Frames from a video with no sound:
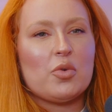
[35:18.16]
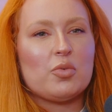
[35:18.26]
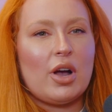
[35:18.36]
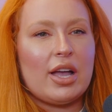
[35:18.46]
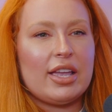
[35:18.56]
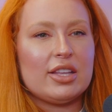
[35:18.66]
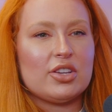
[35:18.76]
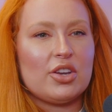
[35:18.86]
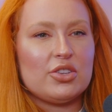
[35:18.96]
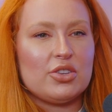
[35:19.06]
Why
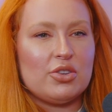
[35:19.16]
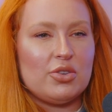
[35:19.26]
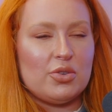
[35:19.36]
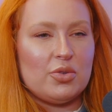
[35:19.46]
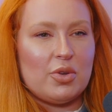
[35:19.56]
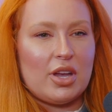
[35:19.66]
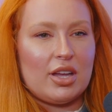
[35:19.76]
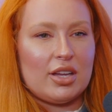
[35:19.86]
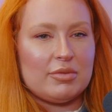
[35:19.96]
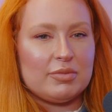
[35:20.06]
don't you
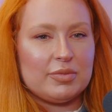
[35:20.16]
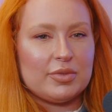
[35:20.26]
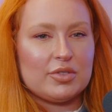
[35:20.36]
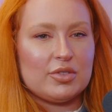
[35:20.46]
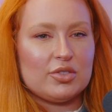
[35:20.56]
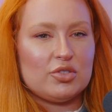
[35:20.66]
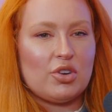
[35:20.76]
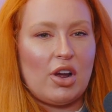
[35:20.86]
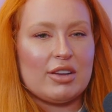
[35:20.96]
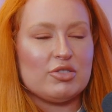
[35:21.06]

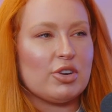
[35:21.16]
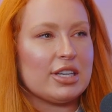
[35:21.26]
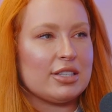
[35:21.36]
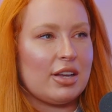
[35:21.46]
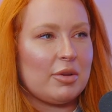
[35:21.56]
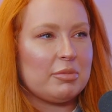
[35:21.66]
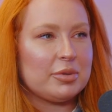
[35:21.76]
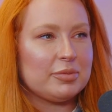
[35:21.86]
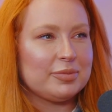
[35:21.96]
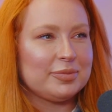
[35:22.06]
try and dress up,
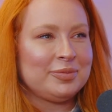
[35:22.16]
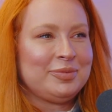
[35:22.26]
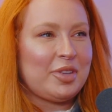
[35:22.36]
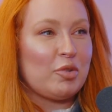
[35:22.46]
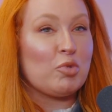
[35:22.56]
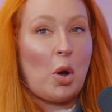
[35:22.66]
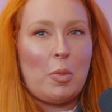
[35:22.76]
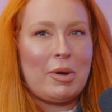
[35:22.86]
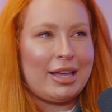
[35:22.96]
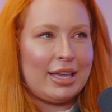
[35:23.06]

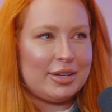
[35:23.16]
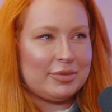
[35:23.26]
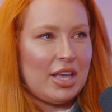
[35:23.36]
role play it?